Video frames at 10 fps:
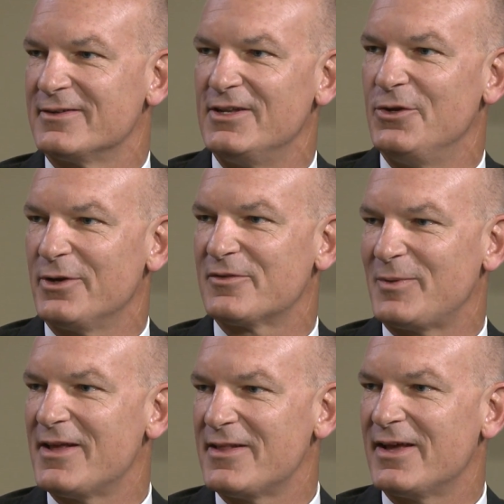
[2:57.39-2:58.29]
Can you
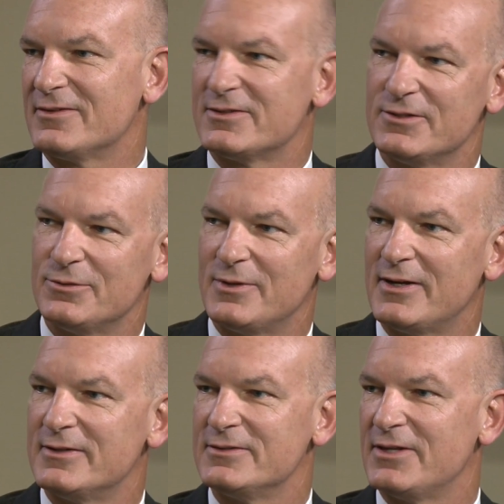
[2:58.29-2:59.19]
explain that
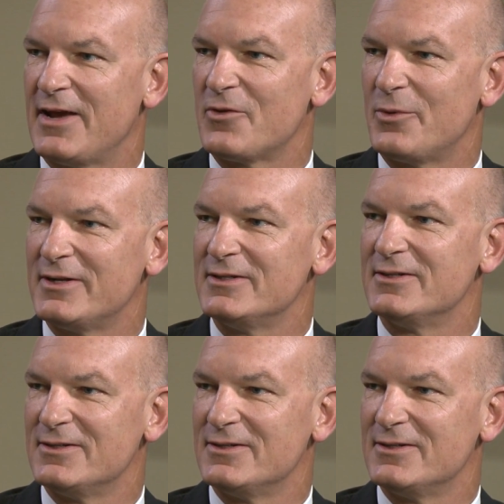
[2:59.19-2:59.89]
to everyone?